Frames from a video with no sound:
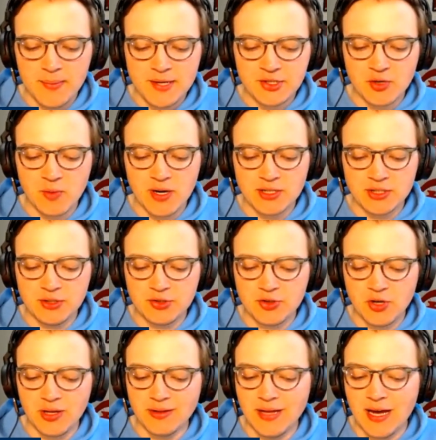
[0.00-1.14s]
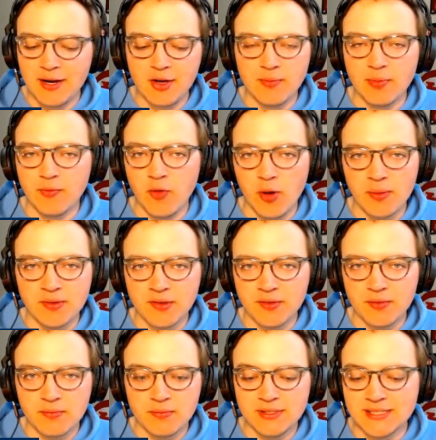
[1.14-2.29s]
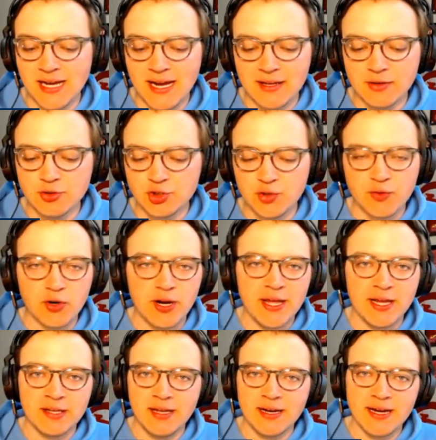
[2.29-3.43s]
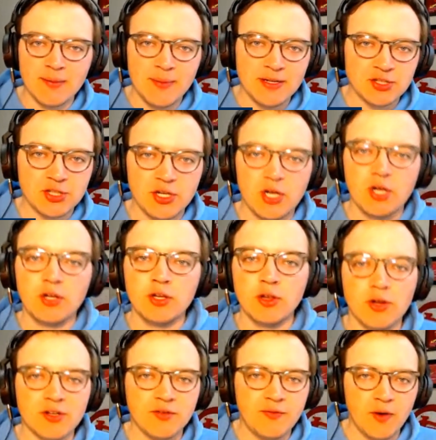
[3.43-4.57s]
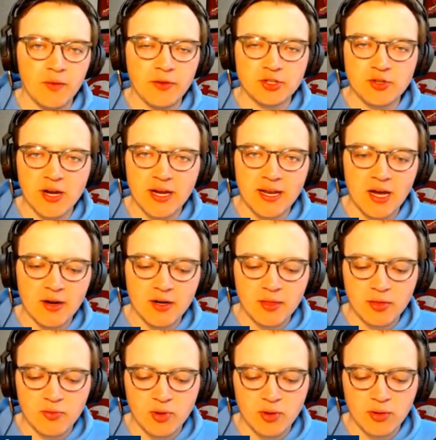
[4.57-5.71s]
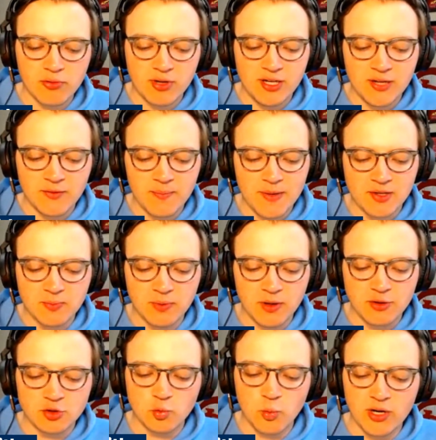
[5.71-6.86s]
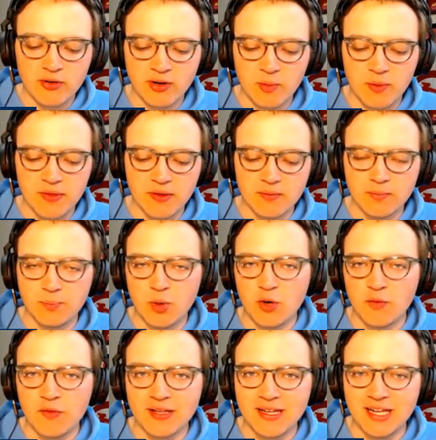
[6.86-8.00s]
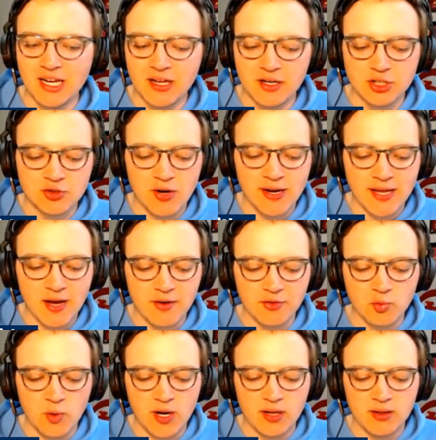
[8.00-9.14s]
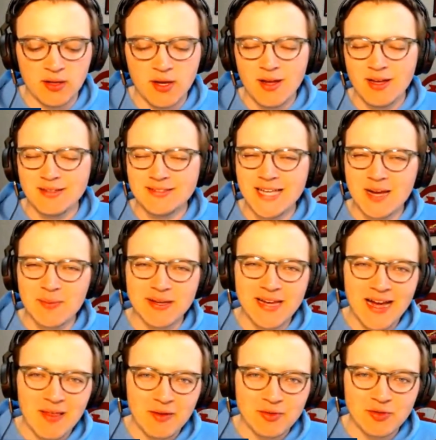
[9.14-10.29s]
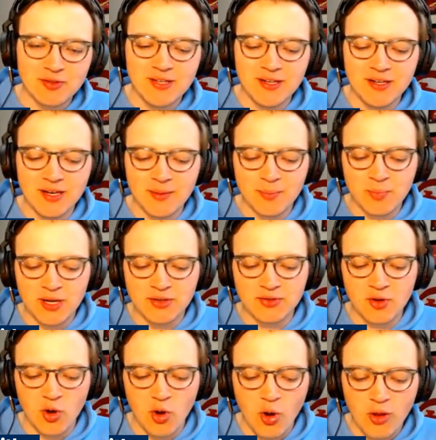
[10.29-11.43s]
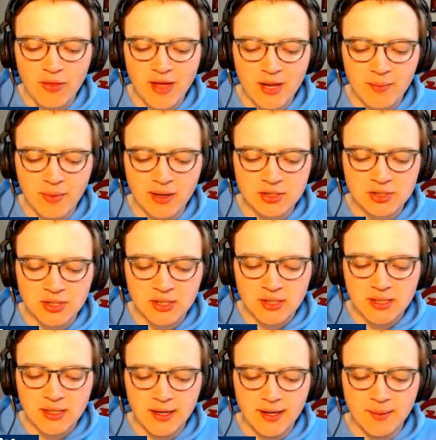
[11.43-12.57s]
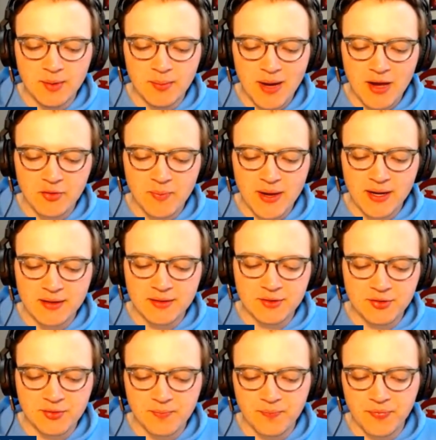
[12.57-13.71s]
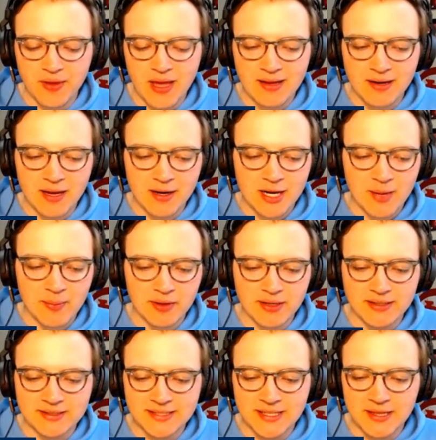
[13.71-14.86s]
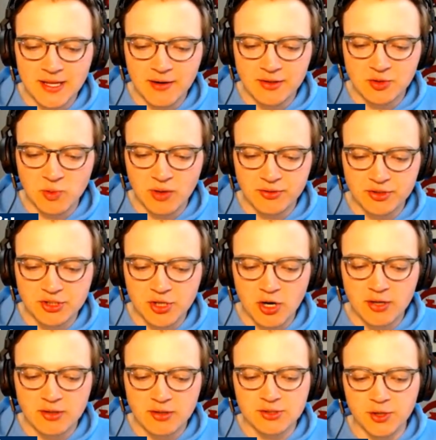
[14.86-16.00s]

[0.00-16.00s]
Pitching-wise, you saw a lot of good performances. At least I did. Drew Verhagen, like I mentioned, looked filthy, striking out three different Mets players. Whitgren with a perfect inning and a strikeout as well. Zach McAllister didn't impress all that much, but Miles Michaelis got a couple innings in there as well to start.